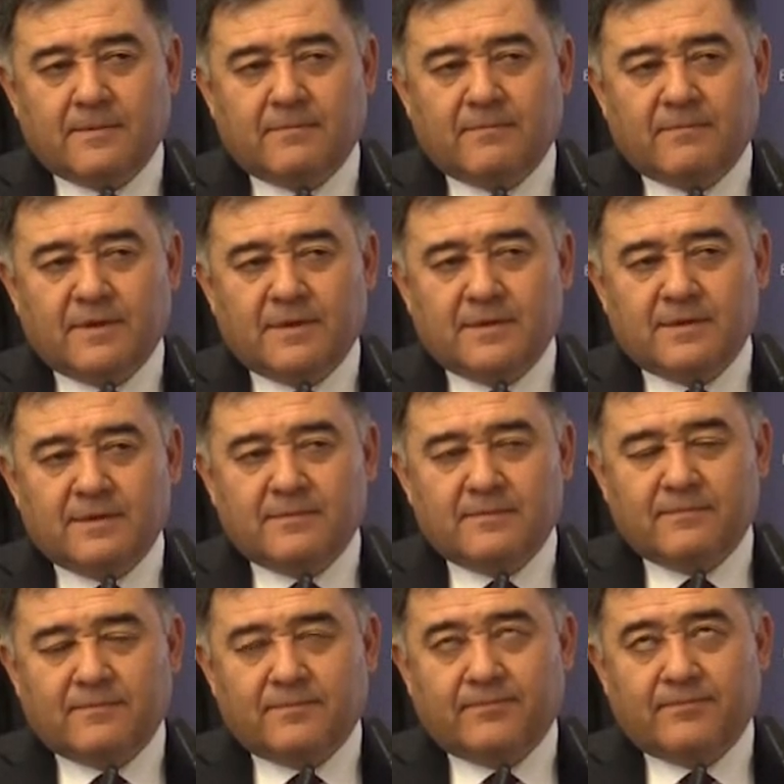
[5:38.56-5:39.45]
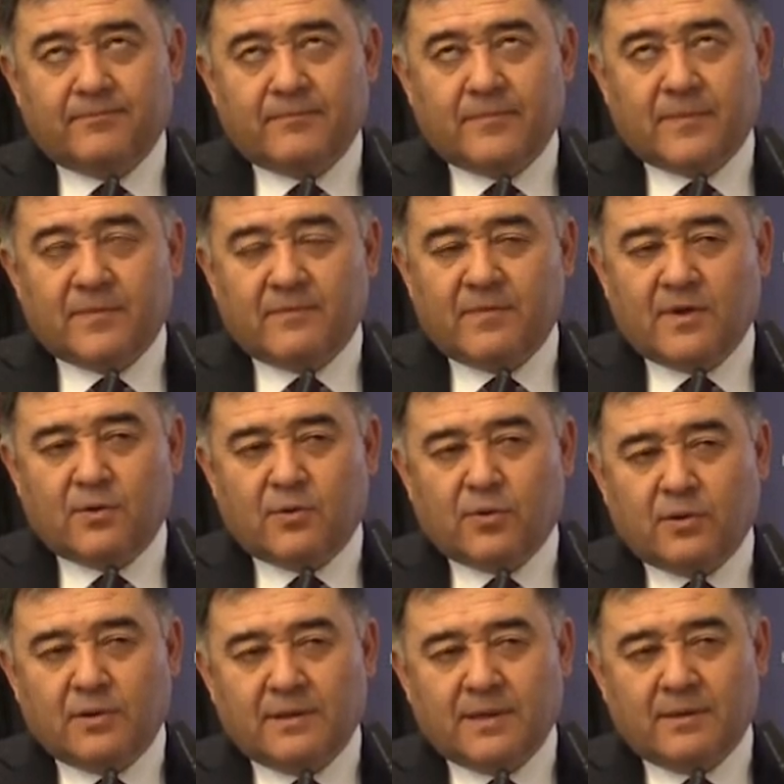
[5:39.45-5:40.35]
we
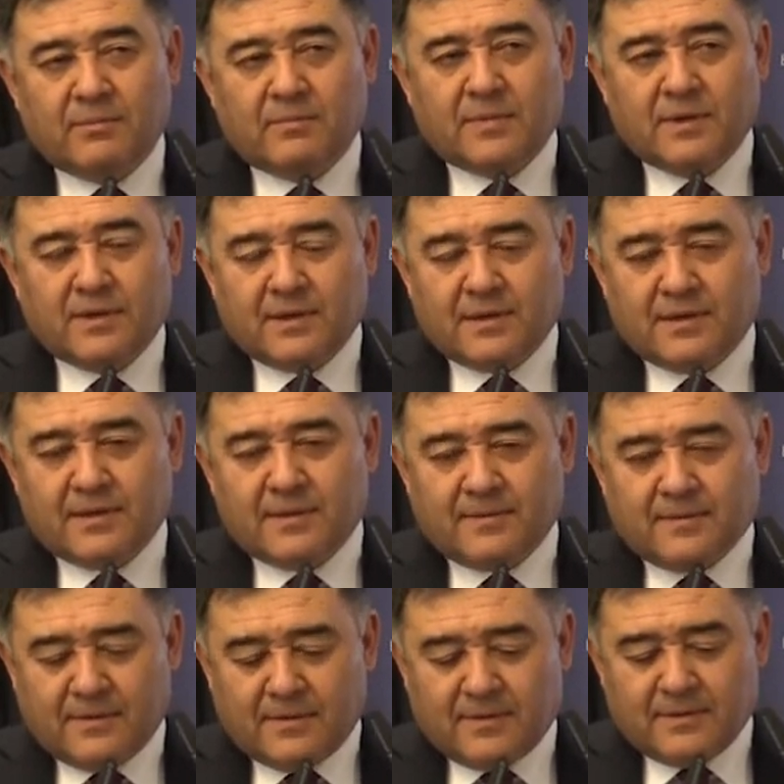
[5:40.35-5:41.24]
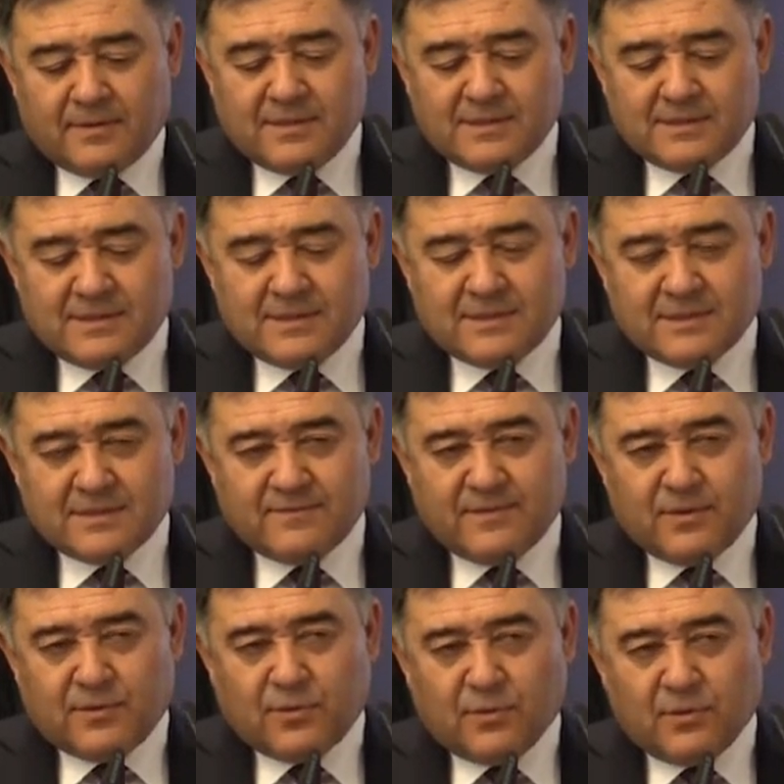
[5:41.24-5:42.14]
call them these cities.
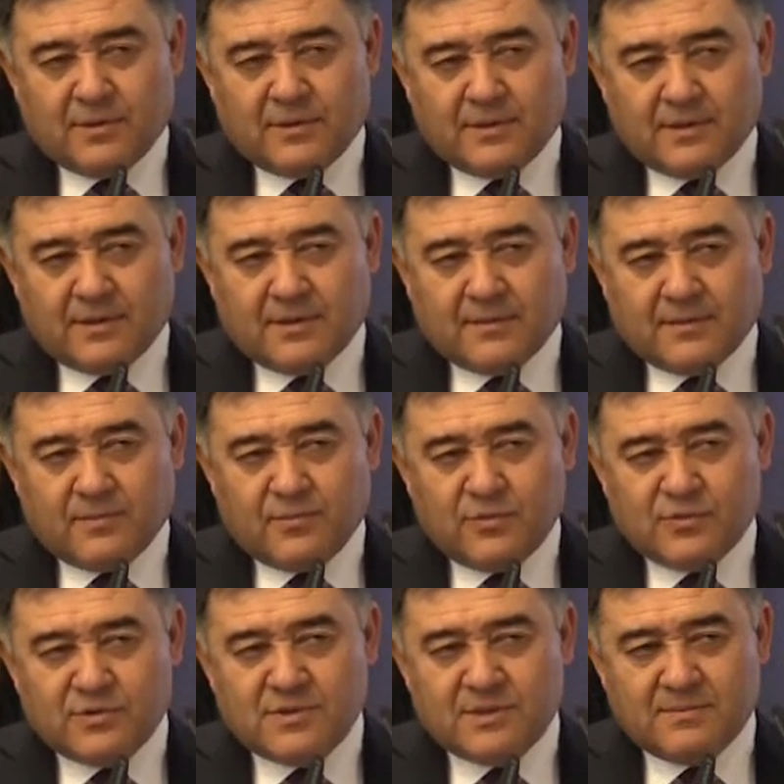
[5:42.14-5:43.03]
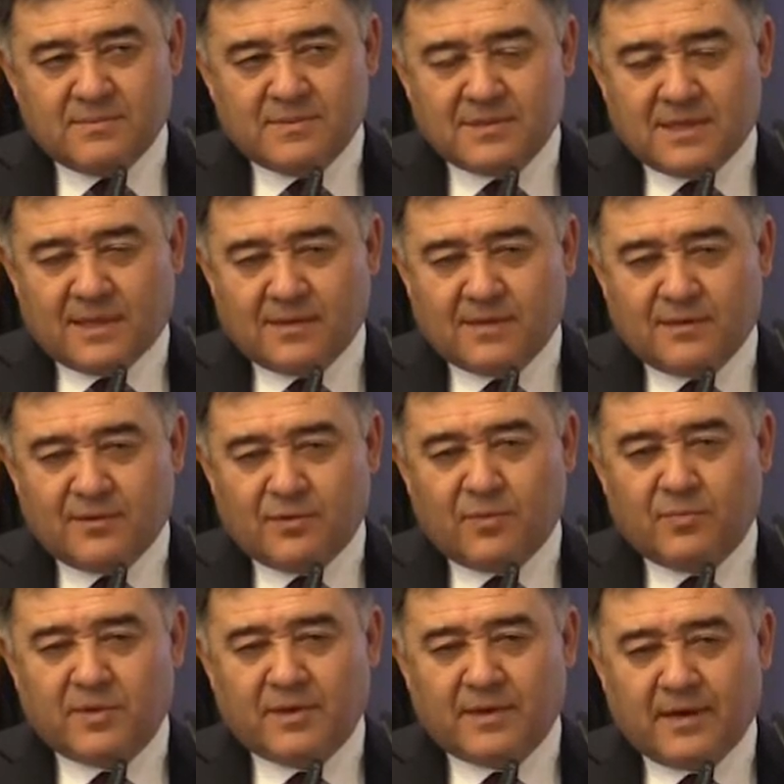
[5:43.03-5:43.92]
We call the museums under the
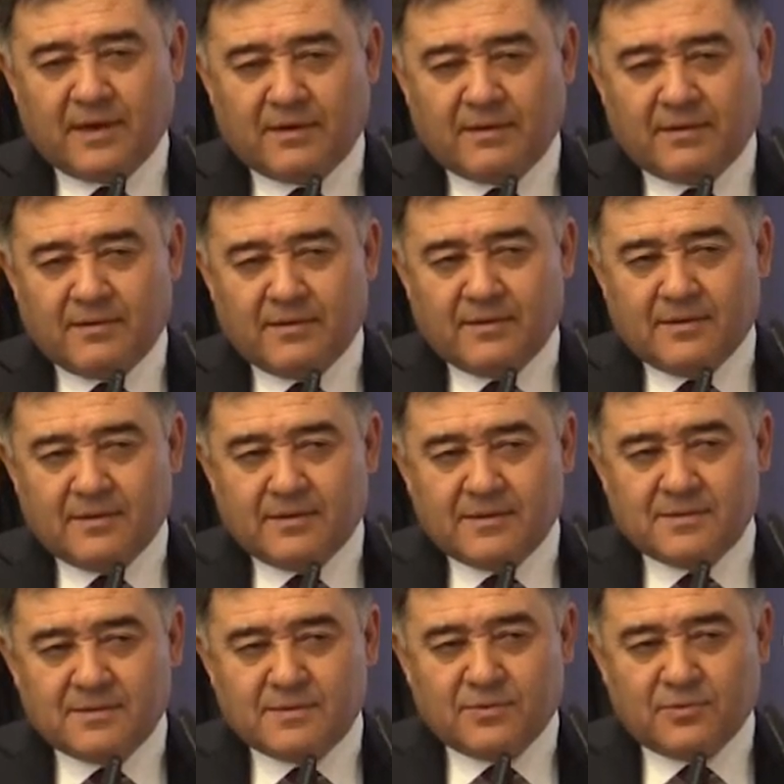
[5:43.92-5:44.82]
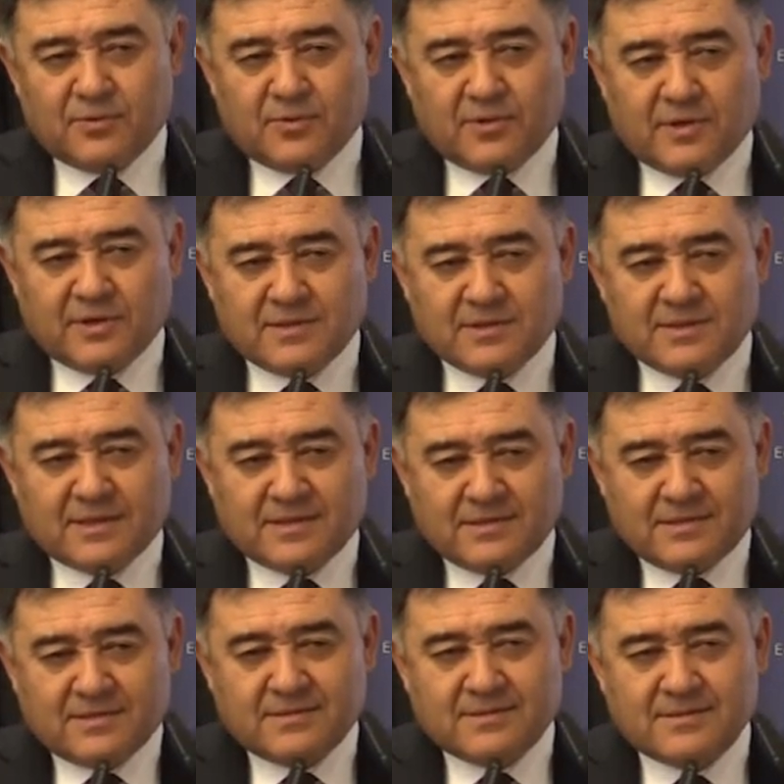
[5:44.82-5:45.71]
open air. So you can
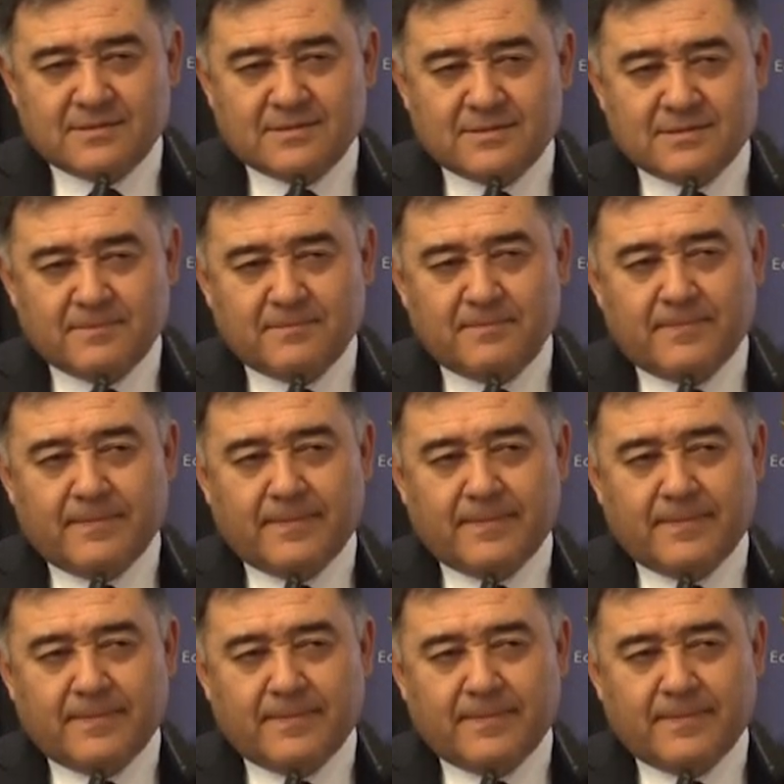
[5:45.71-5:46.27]
just. So